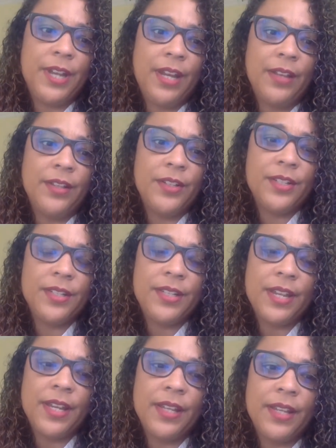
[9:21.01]
English as a
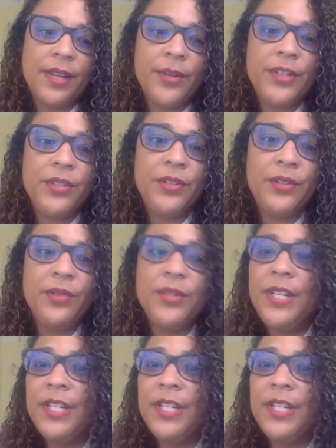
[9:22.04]
second language, you do see